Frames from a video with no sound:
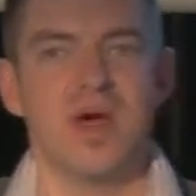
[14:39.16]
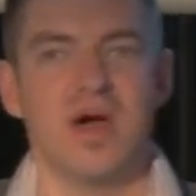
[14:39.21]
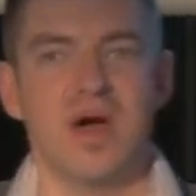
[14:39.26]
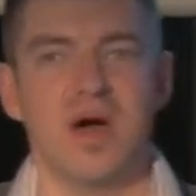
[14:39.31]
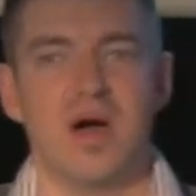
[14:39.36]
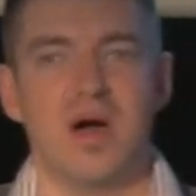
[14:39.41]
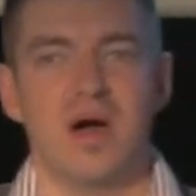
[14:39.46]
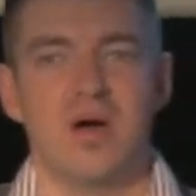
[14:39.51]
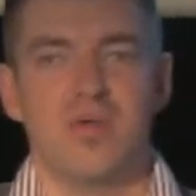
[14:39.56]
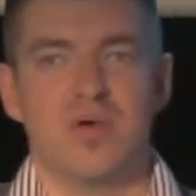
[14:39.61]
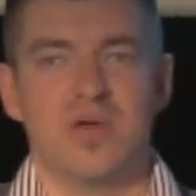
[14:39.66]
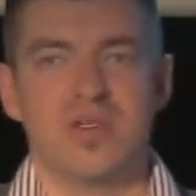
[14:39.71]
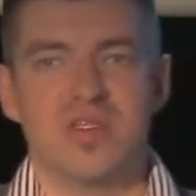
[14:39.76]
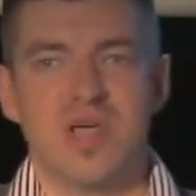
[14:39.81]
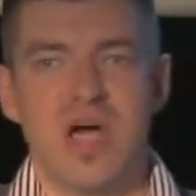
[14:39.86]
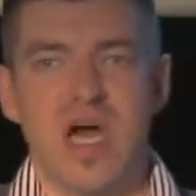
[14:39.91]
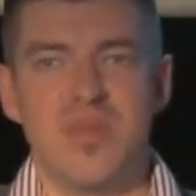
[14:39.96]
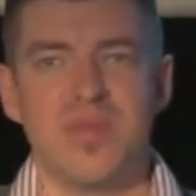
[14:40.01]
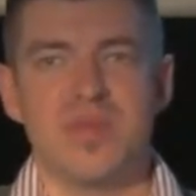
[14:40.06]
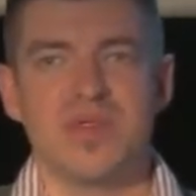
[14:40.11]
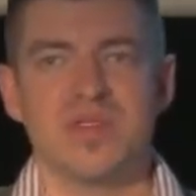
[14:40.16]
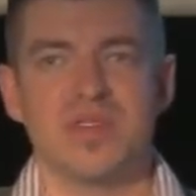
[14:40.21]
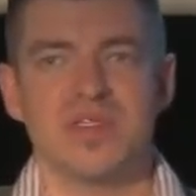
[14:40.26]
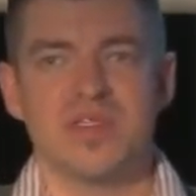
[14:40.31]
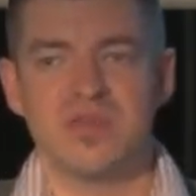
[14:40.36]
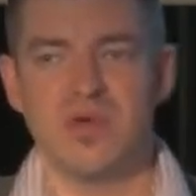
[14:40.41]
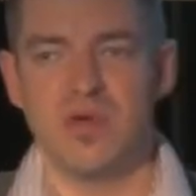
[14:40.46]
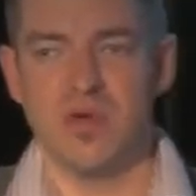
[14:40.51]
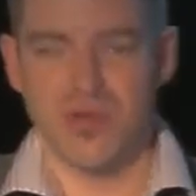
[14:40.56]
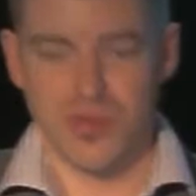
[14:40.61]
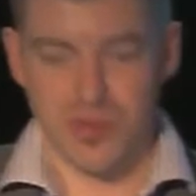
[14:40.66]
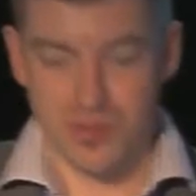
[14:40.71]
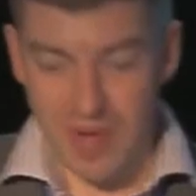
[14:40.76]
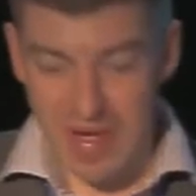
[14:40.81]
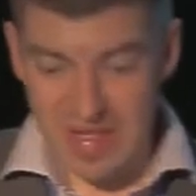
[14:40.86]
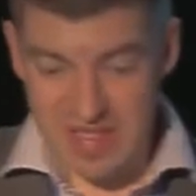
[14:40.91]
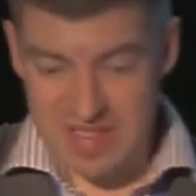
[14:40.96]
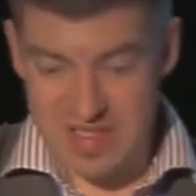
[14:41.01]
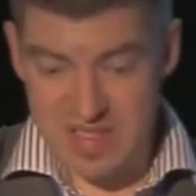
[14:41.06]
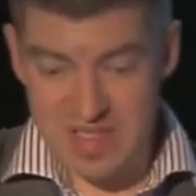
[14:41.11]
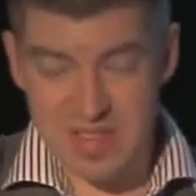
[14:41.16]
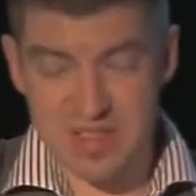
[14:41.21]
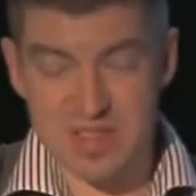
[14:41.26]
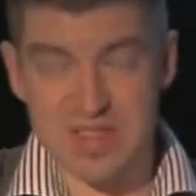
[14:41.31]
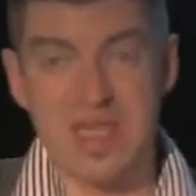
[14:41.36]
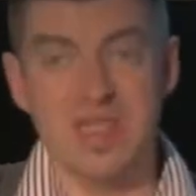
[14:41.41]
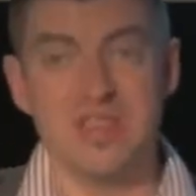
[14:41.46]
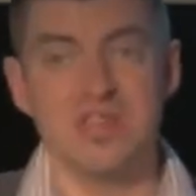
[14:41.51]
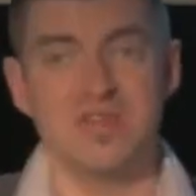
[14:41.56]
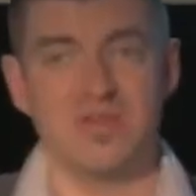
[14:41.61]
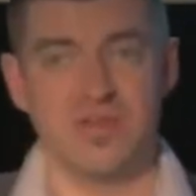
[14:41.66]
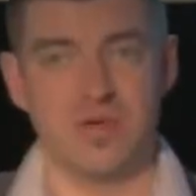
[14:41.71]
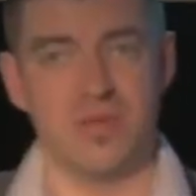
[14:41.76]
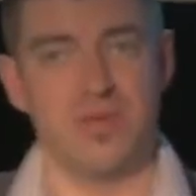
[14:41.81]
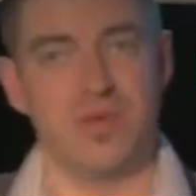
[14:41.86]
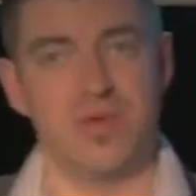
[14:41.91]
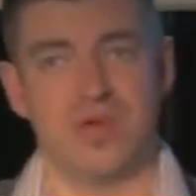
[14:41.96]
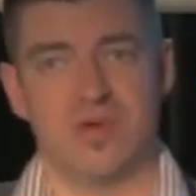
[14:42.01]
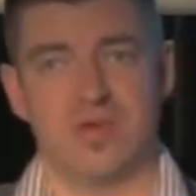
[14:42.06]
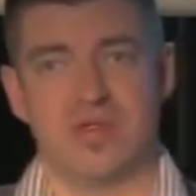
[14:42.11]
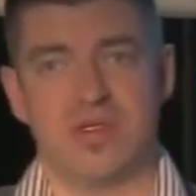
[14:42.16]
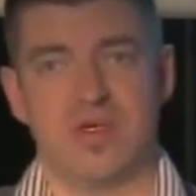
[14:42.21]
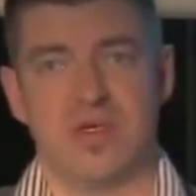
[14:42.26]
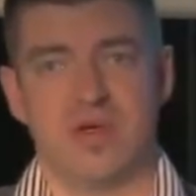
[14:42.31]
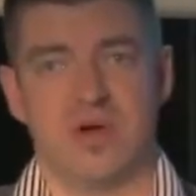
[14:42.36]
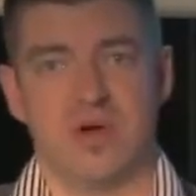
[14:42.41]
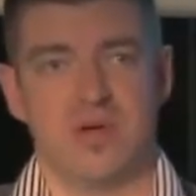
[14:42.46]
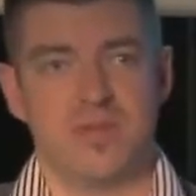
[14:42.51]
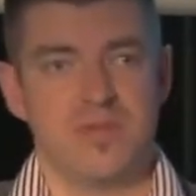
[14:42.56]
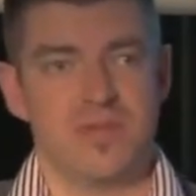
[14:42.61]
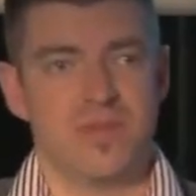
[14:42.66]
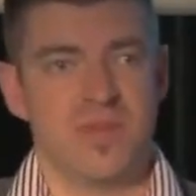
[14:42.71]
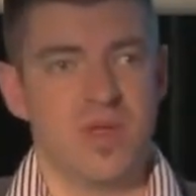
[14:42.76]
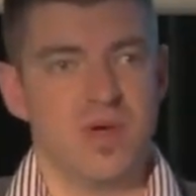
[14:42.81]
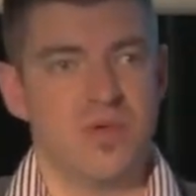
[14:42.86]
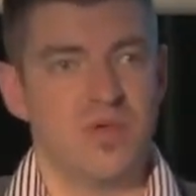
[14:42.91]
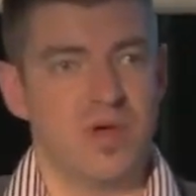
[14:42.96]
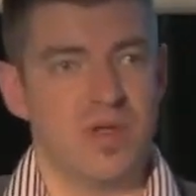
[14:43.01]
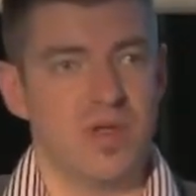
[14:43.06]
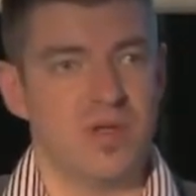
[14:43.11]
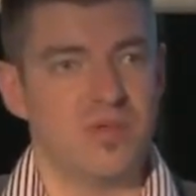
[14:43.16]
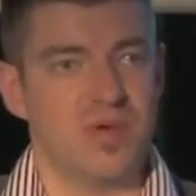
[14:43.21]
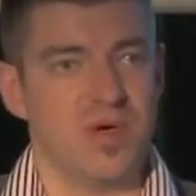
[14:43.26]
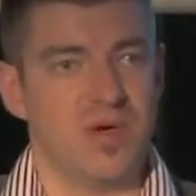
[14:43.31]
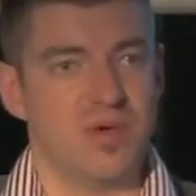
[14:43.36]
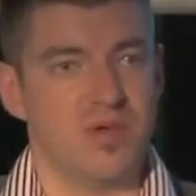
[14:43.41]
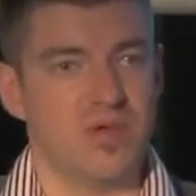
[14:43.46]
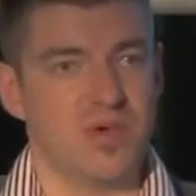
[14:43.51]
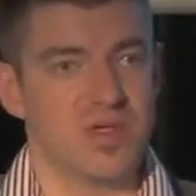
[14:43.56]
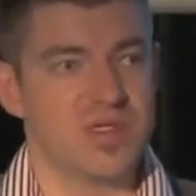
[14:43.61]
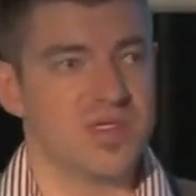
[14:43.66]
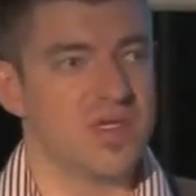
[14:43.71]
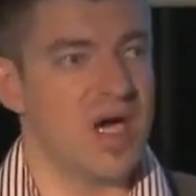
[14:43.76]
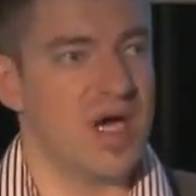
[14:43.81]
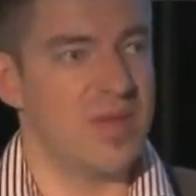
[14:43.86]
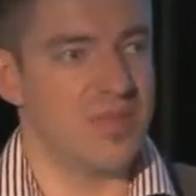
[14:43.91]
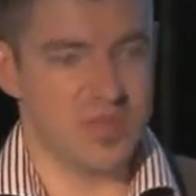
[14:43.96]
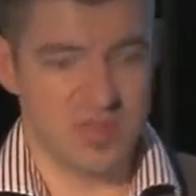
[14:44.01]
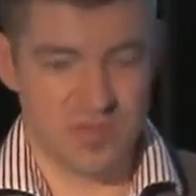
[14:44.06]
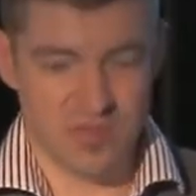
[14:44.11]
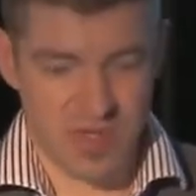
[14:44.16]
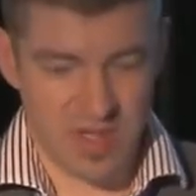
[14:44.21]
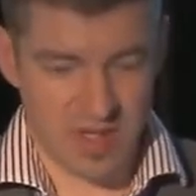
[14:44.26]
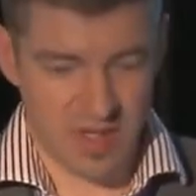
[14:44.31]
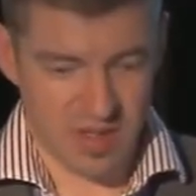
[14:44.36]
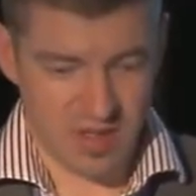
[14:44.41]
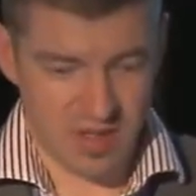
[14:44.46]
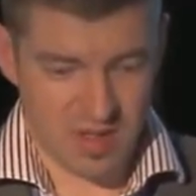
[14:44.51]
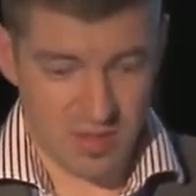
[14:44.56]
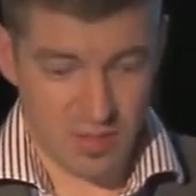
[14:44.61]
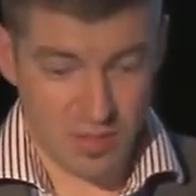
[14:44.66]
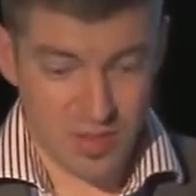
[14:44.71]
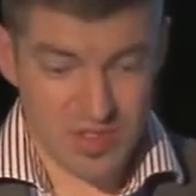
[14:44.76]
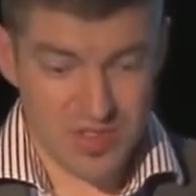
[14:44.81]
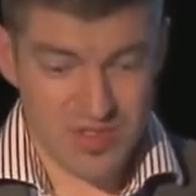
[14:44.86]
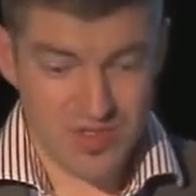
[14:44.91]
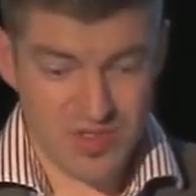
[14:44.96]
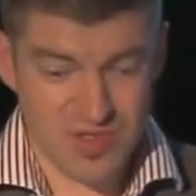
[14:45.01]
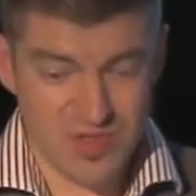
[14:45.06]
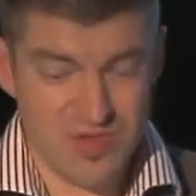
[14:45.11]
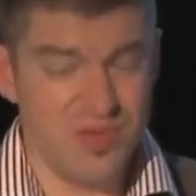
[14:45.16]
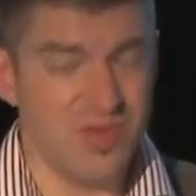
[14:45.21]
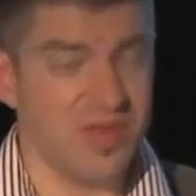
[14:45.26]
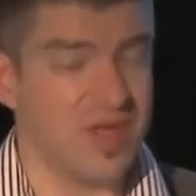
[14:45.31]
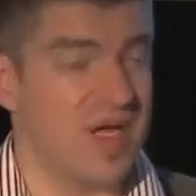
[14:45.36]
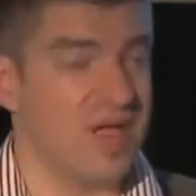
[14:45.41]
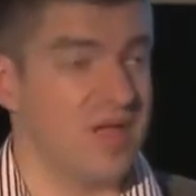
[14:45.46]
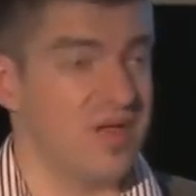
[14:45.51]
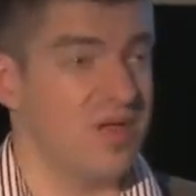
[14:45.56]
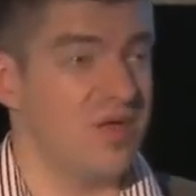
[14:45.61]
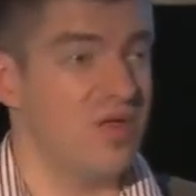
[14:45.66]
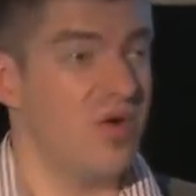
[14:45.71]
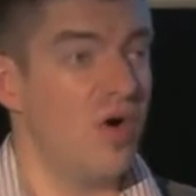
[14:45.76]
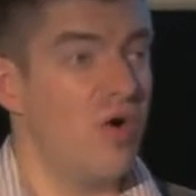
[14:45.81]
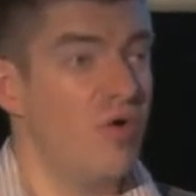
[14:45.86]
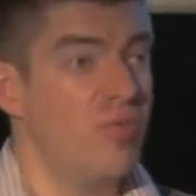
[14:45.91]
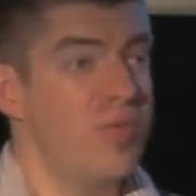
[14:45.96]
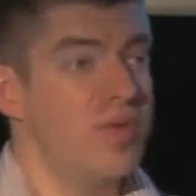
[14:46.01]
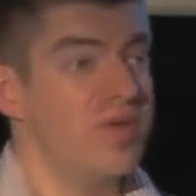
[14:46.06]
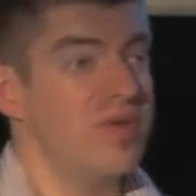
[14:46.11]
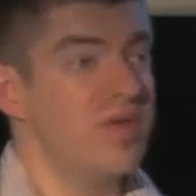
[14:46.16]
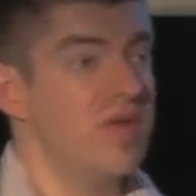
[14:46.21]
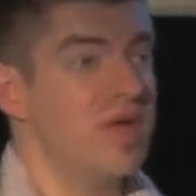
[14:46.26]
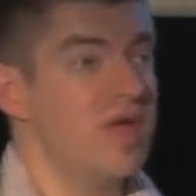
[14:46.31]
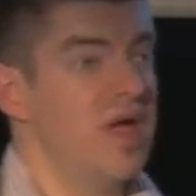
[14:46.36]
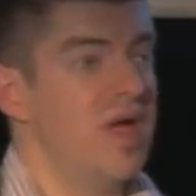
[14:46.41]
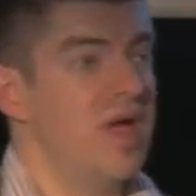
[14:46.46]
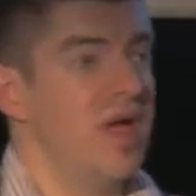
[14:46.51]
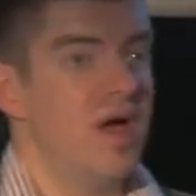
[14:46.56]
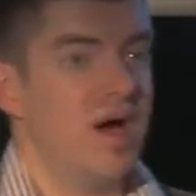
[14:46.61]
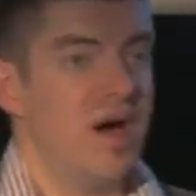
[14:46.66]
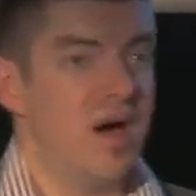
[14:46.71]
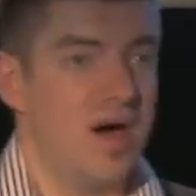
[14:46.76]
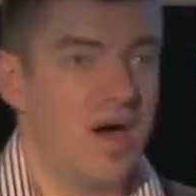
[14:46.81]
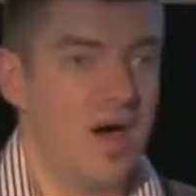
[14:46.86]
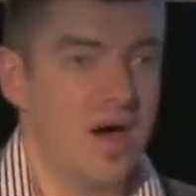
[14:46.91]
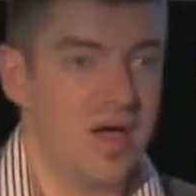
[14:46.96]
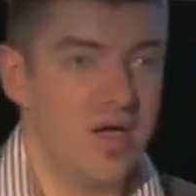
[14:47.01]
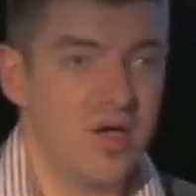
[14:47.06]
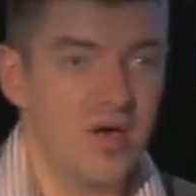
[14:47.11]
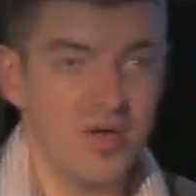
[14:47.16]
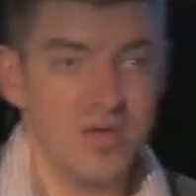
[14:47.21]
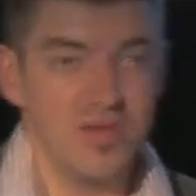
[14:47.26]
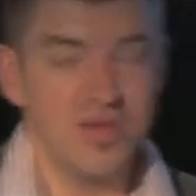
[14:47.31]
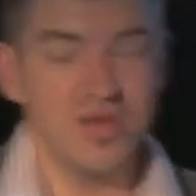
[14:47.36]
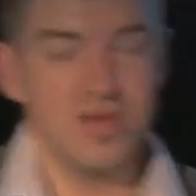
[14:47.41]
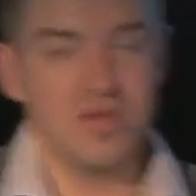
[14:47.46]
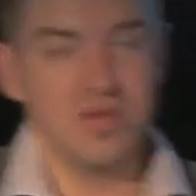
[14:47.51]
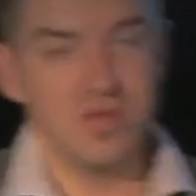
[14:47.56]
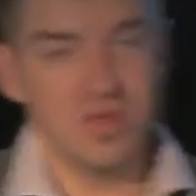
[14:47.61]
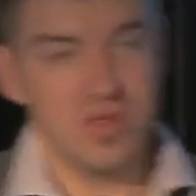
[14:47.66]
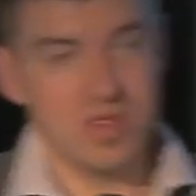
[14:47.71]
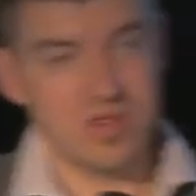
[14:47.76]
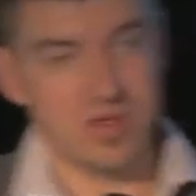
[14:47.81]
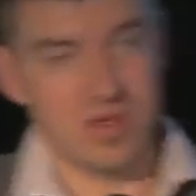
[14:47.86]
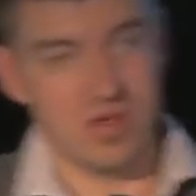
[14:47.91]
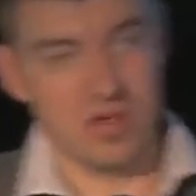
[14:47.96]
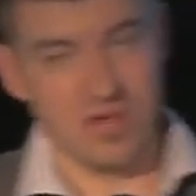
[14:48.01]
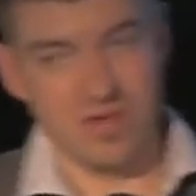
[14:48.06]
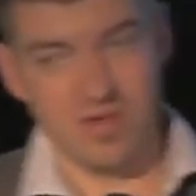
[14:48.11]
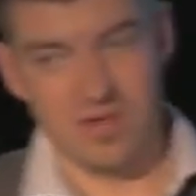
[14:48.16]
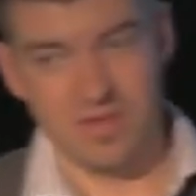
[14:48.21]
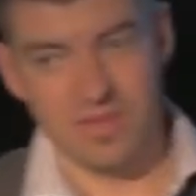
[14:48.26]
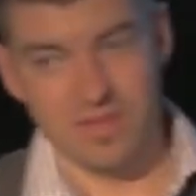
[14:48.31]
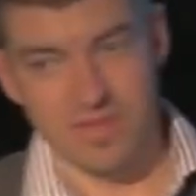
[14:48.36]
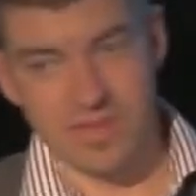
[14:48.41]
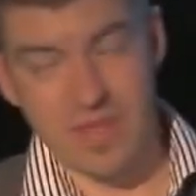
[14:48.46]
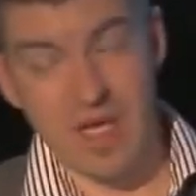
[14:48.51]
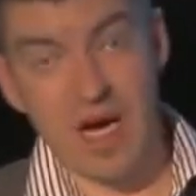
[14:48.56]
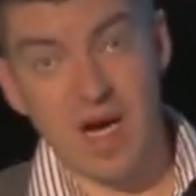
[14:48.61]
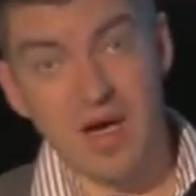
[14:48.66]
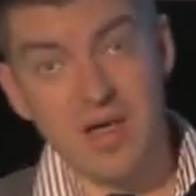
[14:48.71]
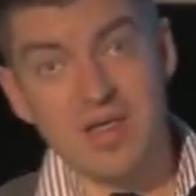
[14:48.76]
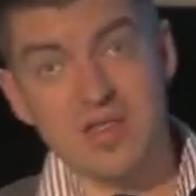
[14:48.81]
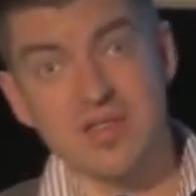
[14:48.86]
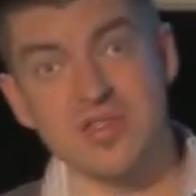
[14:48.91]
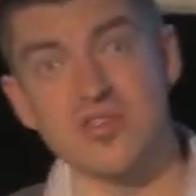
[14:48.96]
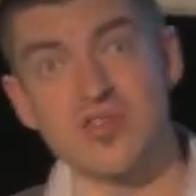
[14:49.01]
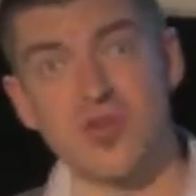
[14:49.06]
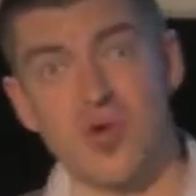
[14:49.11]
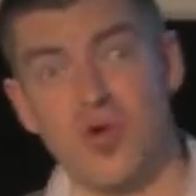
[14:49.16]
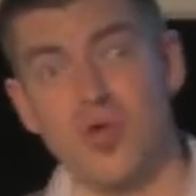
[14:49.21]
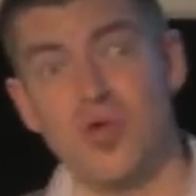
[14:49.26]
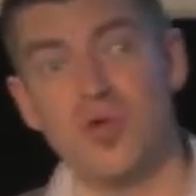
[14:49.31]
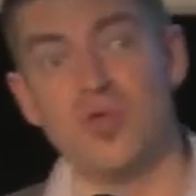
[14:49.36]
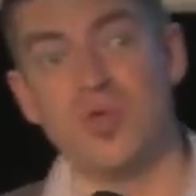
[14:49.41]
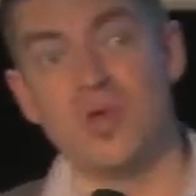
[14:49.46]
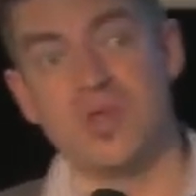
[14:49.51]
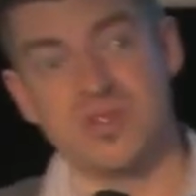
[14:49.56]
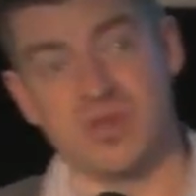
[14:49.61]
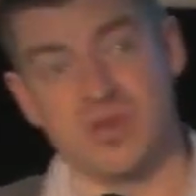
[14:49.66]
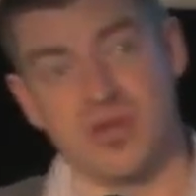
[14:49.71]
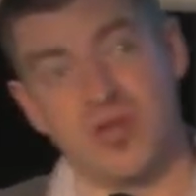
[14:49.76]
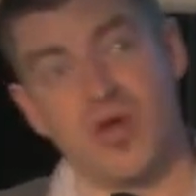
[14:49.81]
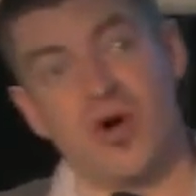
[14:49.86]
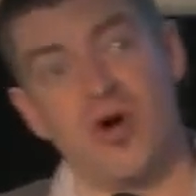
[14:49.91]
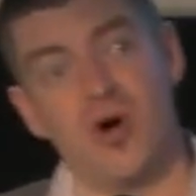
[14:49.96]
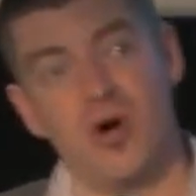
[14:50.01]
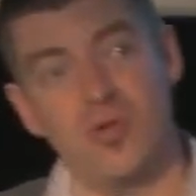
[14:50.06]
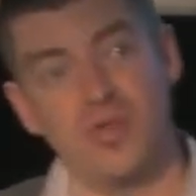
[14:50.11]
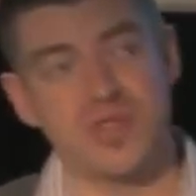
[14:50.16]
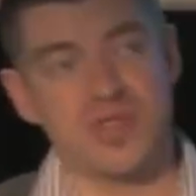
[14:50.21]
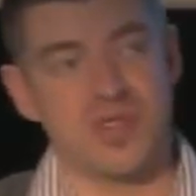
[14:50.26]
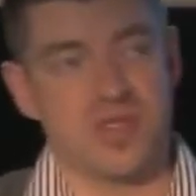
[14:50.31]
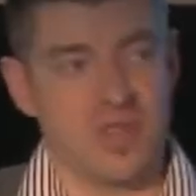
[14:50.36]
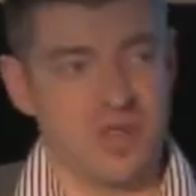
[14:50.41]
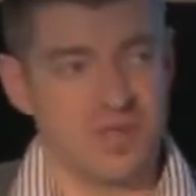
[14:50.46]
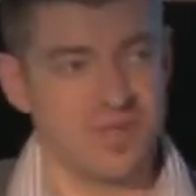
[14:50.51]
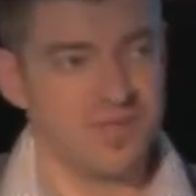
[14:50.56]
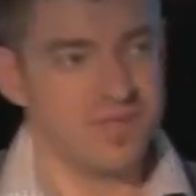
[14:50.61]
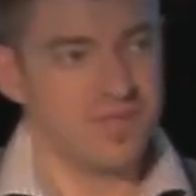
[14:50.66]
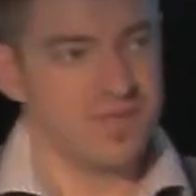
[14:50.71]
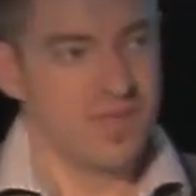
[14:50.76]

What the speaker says: where Skype is installed. You might see tens of computers here where Skype is running. What you do then, you open content wizard, uninstall wizard option,